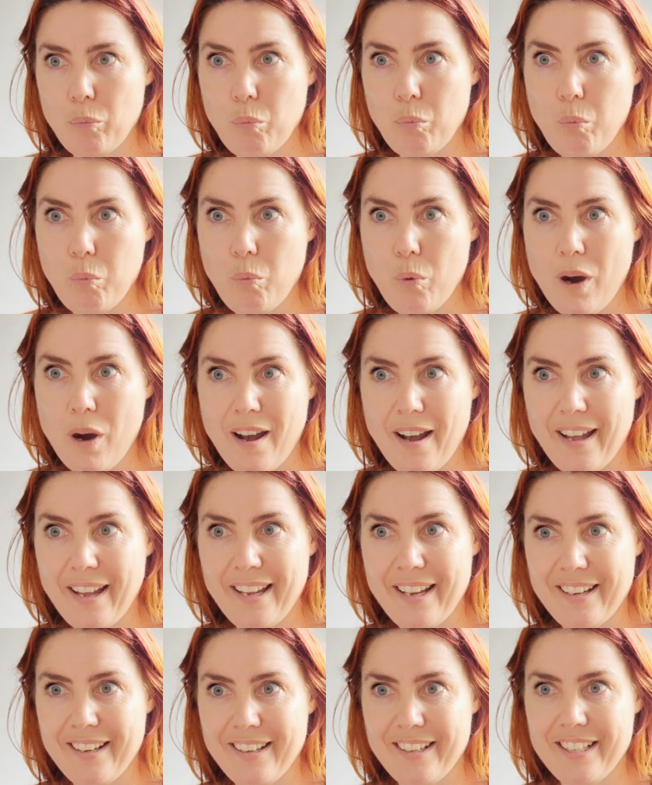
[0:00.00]
why
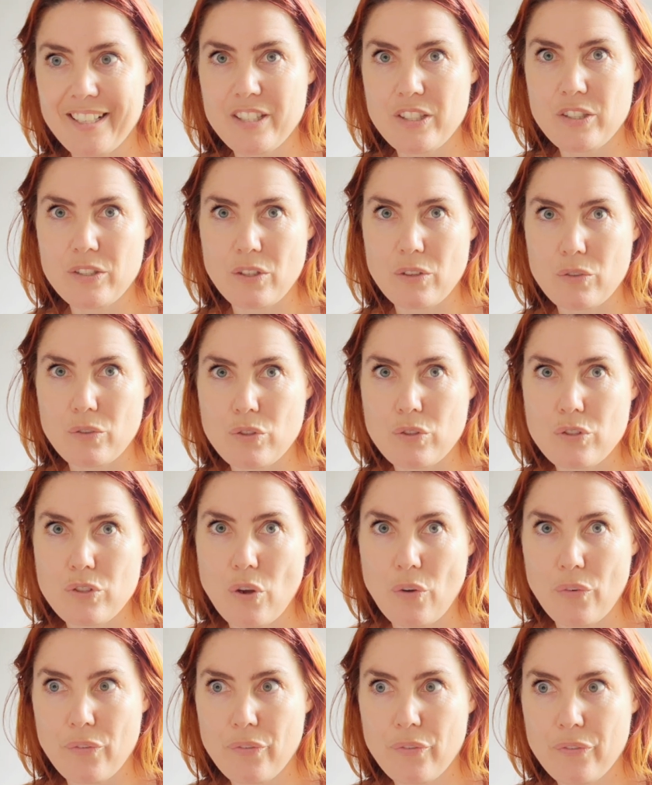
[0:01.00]
it's so
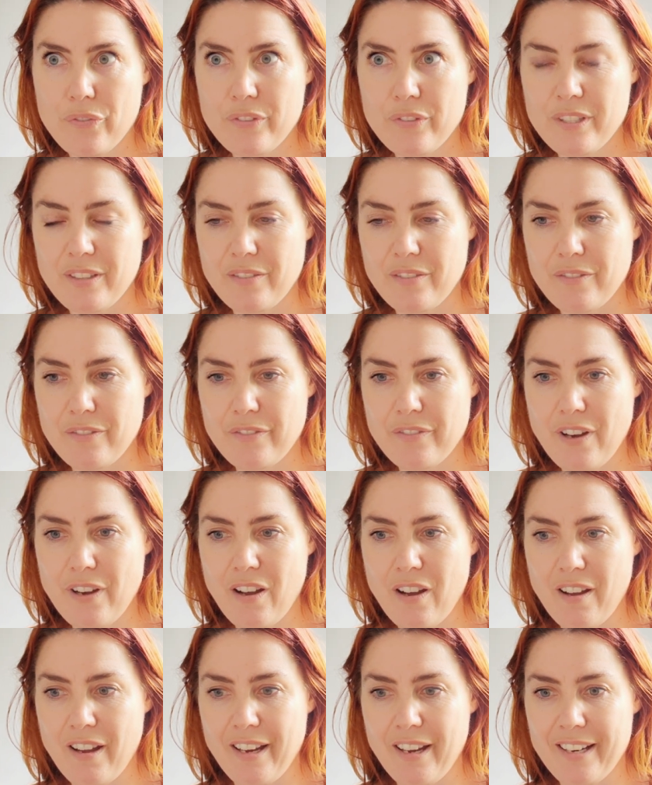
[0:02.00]
soft and
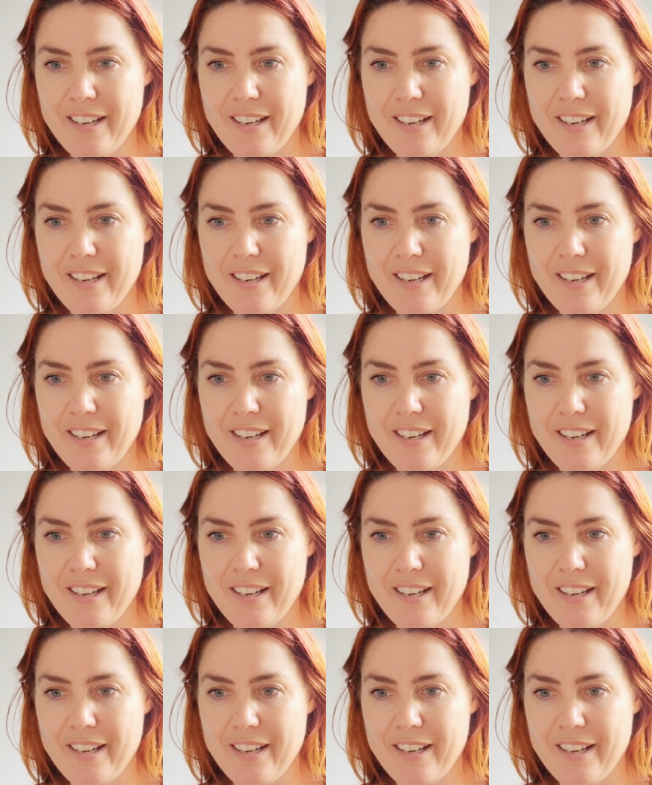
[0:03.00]
fine.